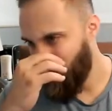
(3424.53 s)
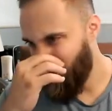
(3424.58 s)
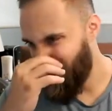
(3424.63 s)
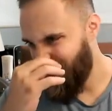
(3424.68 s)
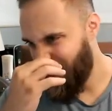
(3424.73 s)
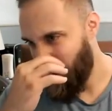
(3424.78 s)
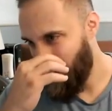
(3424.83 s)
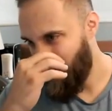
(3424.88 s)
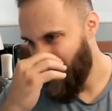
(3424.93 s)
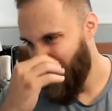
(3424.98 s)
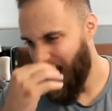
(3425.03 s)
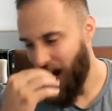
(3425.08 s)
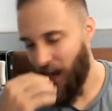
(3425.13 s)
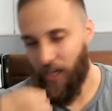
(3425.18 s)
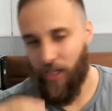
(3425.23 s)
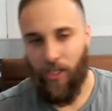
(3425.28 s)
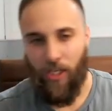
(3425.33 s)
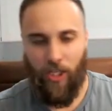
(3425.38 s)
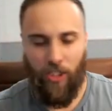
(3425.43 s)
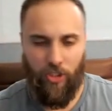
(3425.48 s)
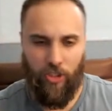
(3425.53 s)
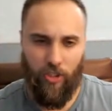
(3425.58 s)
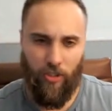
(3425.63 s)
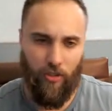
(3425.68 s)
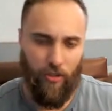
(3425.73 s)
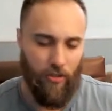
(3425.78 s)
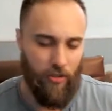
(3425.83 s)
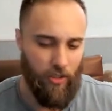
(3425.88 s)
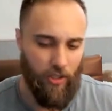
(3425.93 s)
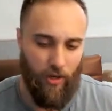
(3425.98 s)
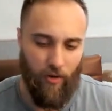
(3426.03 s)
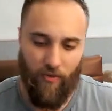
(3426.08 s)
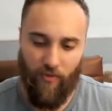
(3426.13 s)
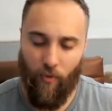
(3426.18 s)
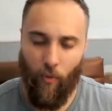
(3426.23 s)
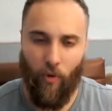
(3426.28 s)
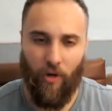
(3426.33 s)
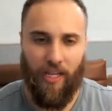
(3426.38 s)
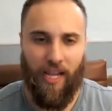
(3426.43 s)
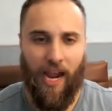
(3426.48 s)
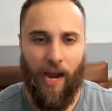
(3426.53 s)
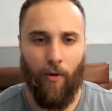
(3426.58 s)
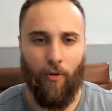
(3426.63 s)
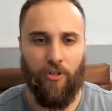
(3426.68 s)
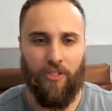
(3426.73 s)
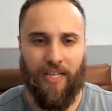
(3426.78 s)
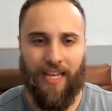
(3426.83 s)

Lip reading: losing their mind to 40 hours,